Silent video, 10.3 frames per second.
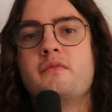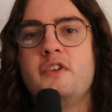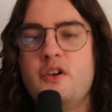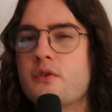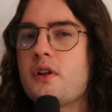
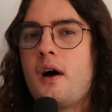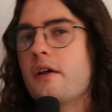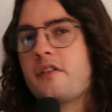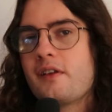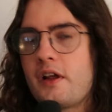
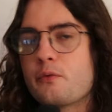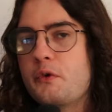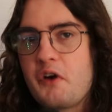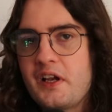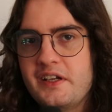utilize unless we
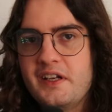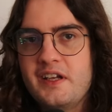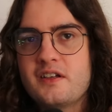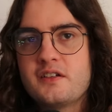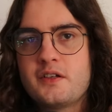really
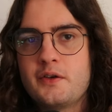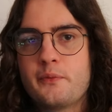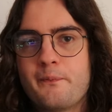needed to.